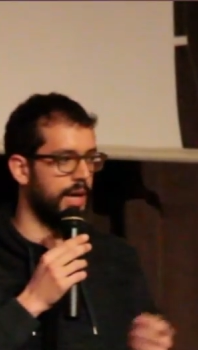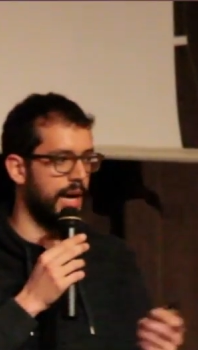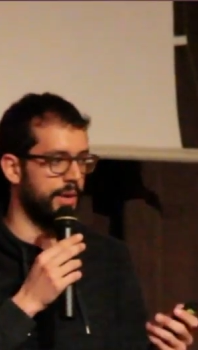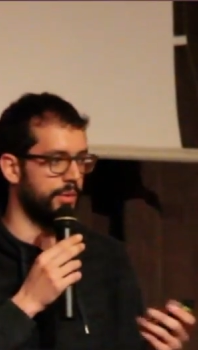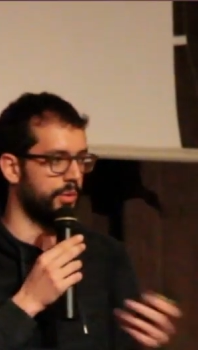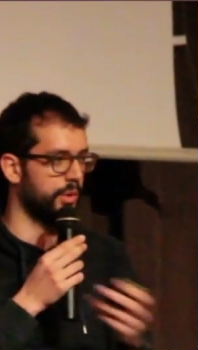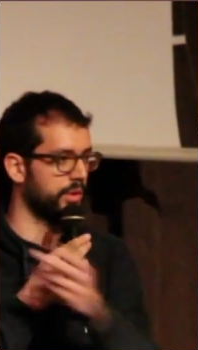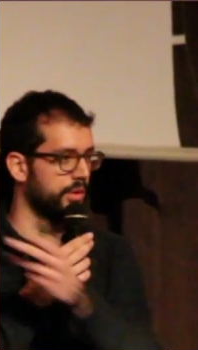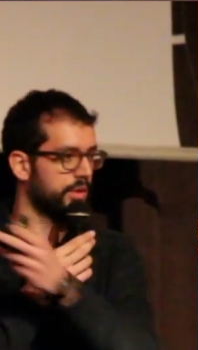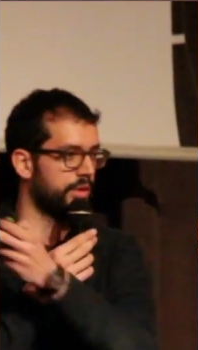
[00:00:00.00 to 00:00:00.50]
I
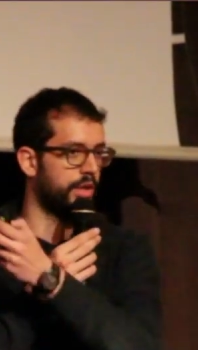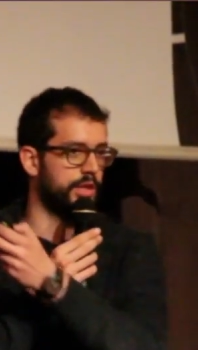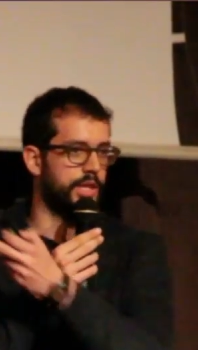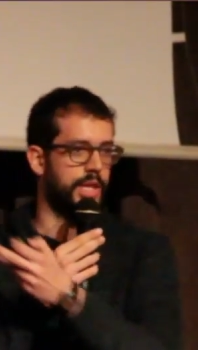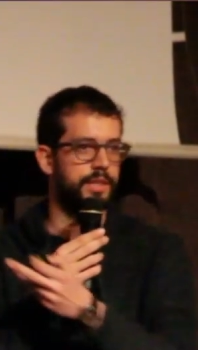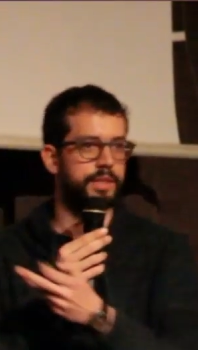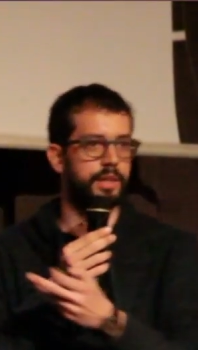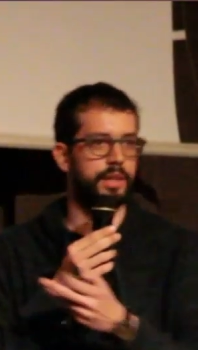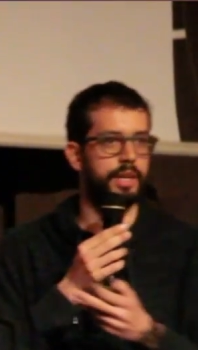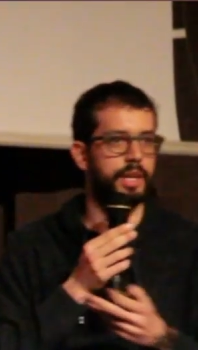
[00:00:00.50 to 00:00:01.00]
will not
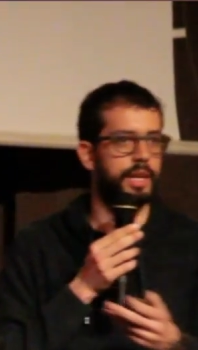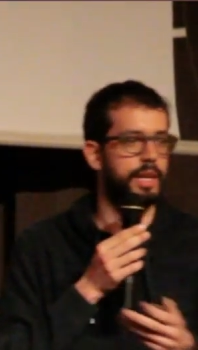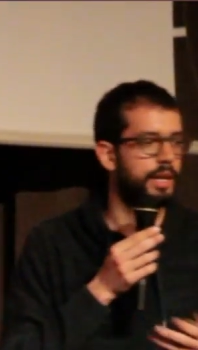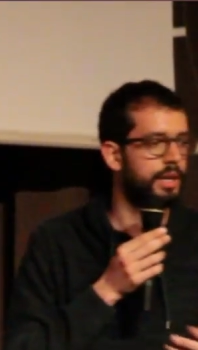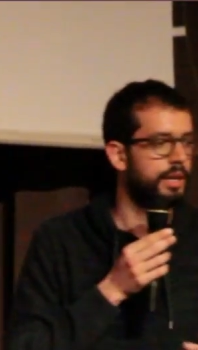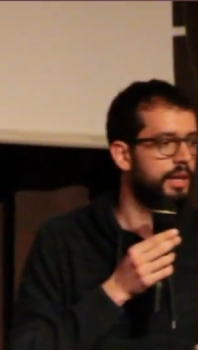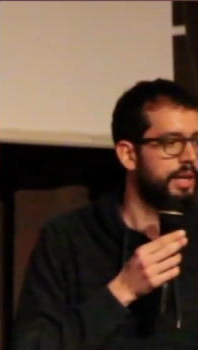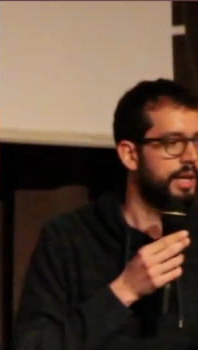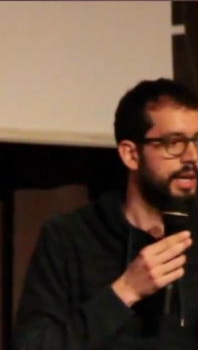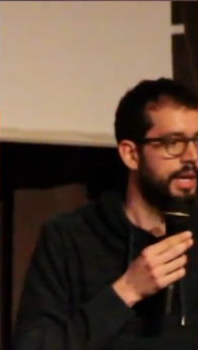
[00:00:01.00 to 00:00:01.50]
enter
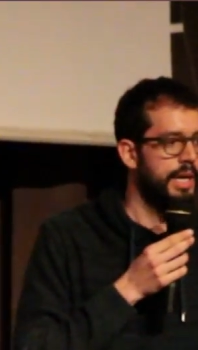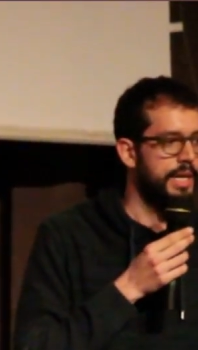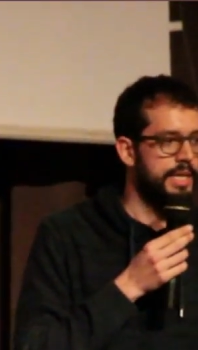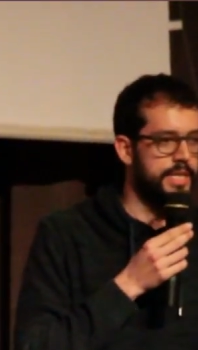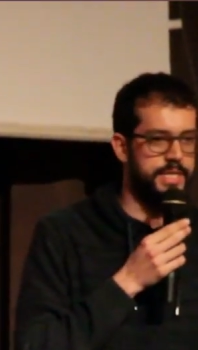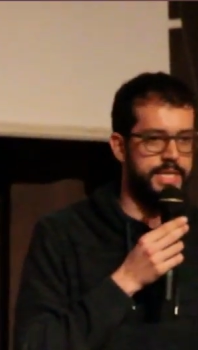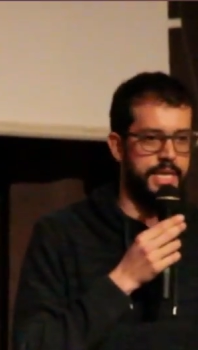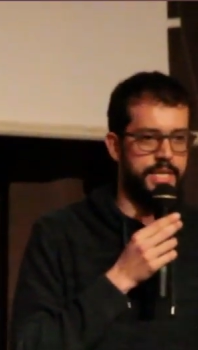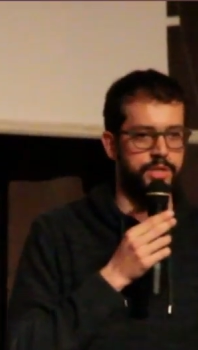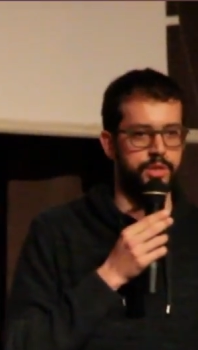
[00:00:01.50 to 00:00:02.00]
here,
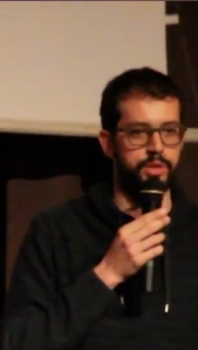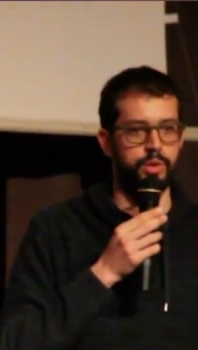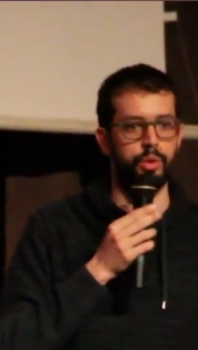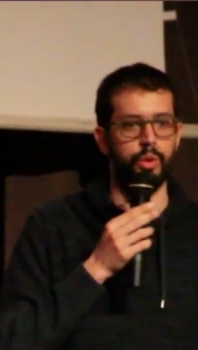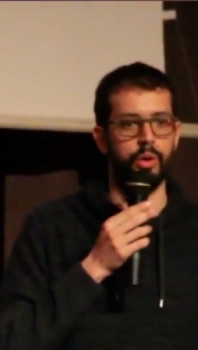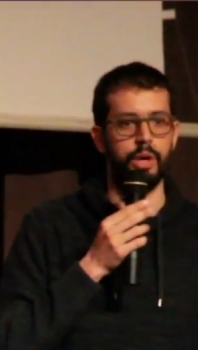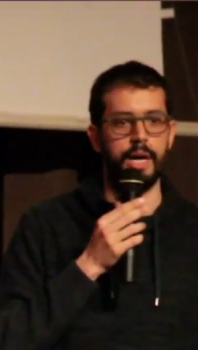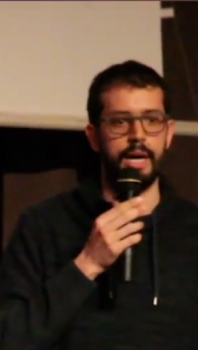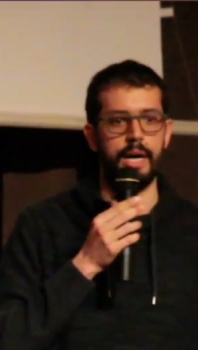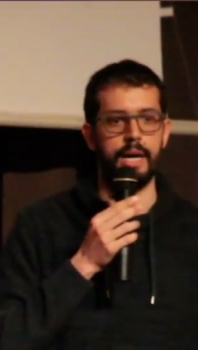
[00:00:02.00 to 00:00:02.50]
just
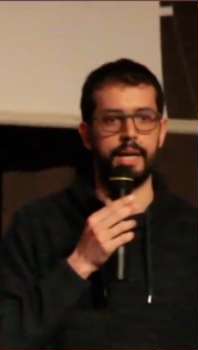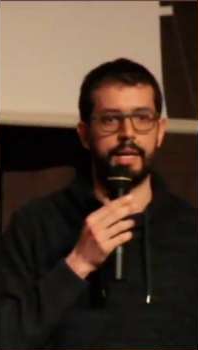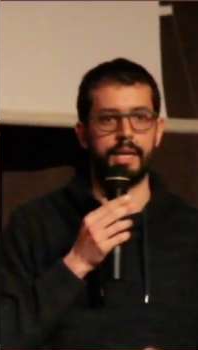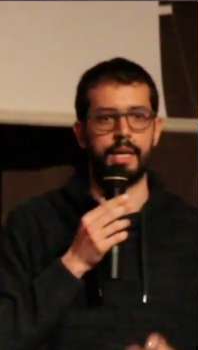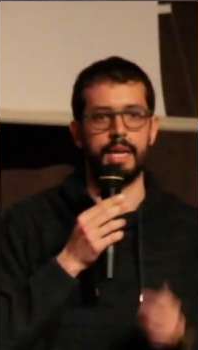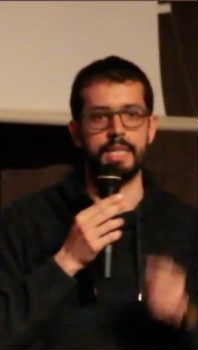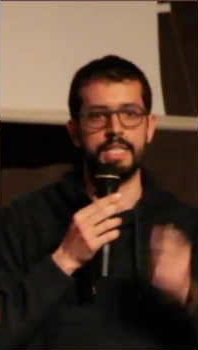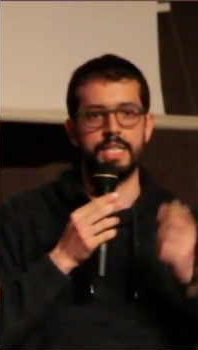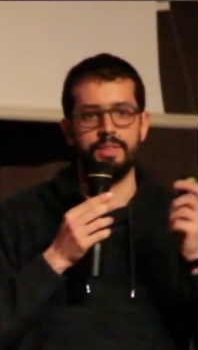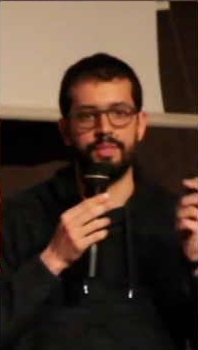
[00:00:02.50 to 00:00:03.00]
to uh,
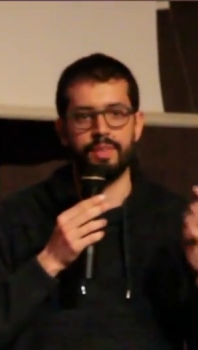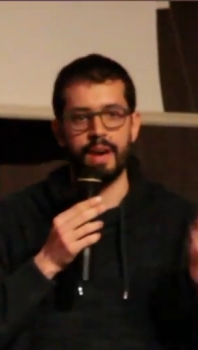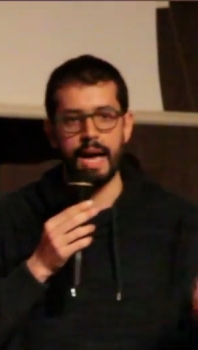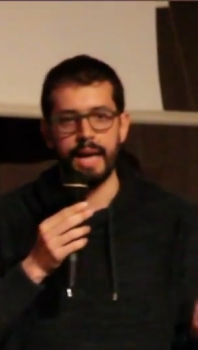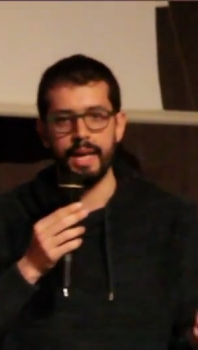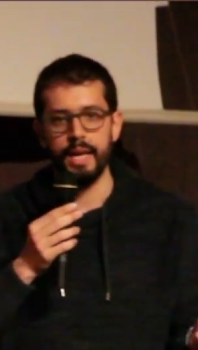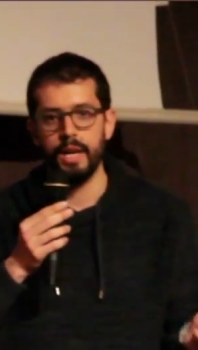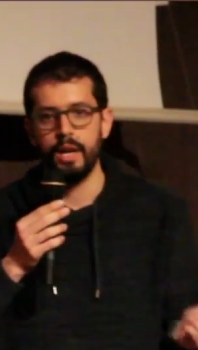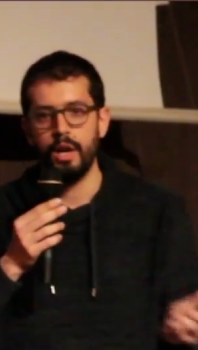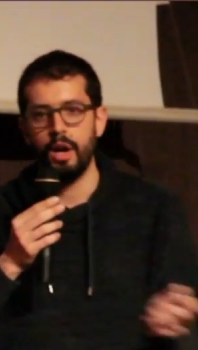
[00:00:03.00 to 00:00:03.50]

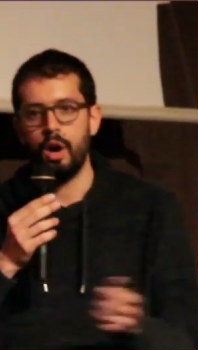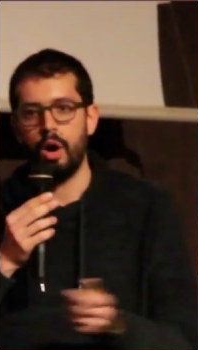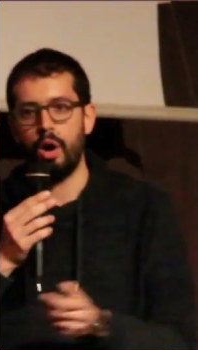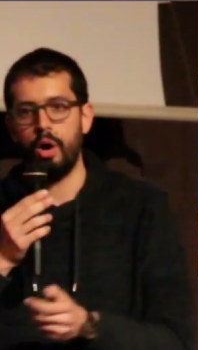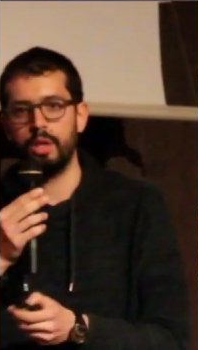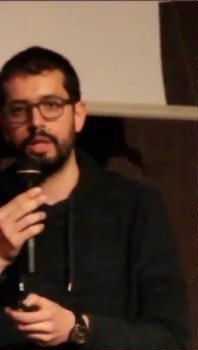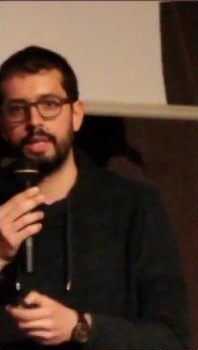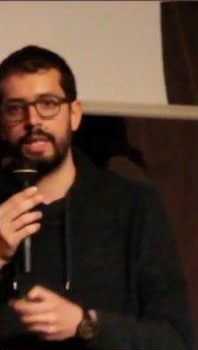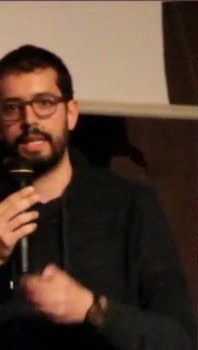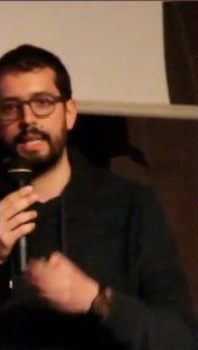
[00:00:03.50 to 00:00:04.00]
classify
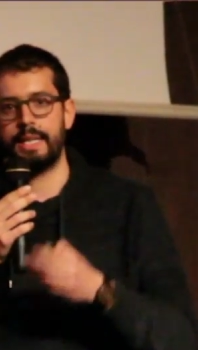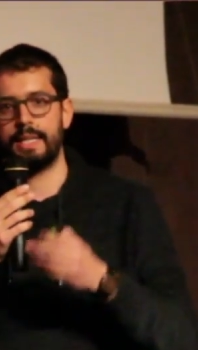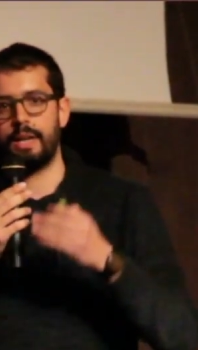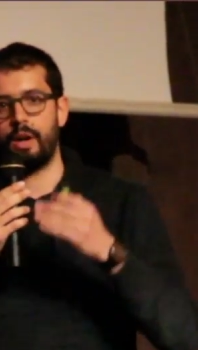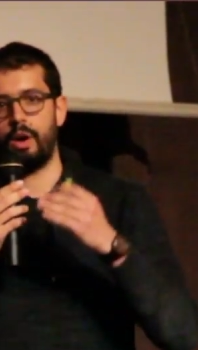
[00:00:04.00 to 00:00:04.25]
all the